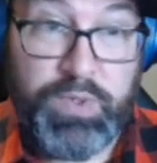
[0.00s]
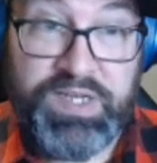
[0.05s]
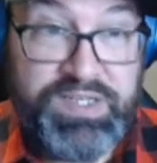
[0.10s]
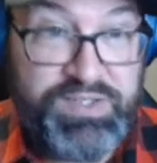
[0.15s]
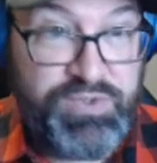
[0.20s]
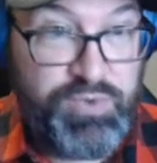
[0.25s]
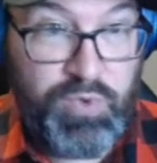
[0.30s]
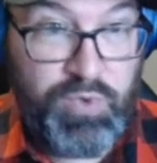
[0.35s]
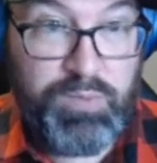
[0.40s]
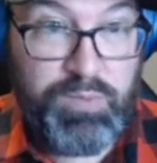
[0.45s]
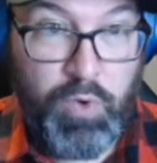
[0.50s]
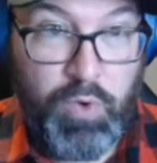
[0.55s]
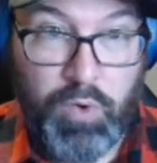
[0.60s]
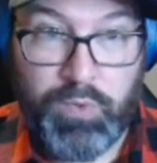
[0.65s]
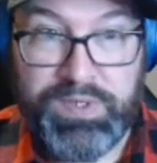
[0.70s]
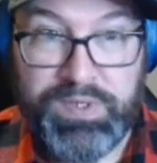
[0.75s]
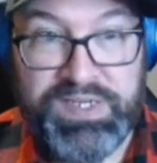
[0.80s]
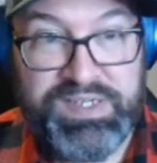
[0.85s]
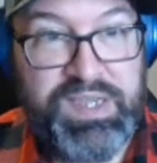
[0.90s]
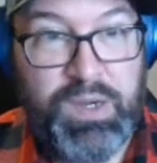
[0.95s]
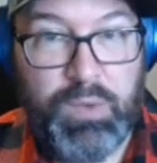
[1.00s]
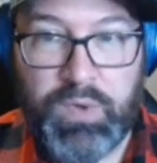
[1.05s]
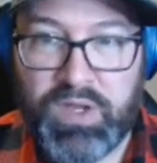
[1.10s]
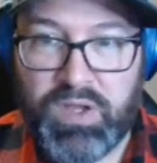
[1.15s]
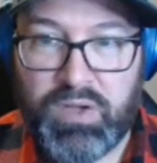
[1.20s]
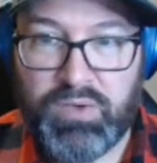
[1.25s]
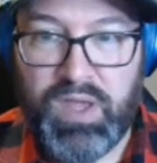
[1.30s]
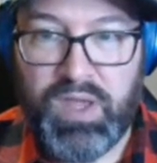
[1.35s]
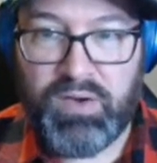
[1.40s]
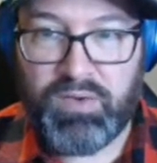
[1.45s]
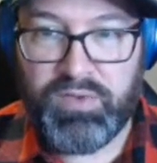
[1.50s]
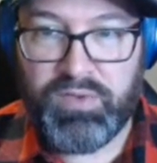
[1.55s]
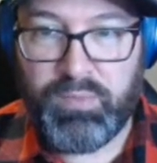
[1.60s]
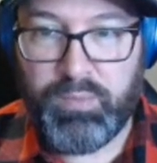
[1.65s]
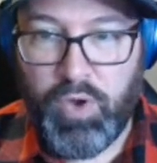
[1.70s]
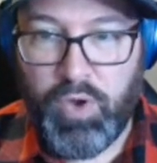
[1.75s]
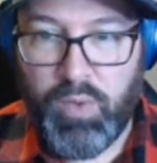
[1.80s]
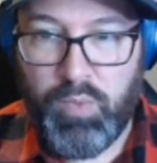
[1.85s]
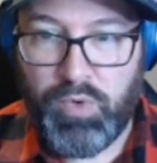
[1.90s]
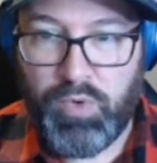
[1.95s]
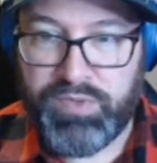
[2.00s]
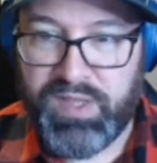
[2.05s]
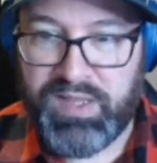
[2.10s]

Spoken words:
need to run more. We need to get Rico Dowdle the ball more.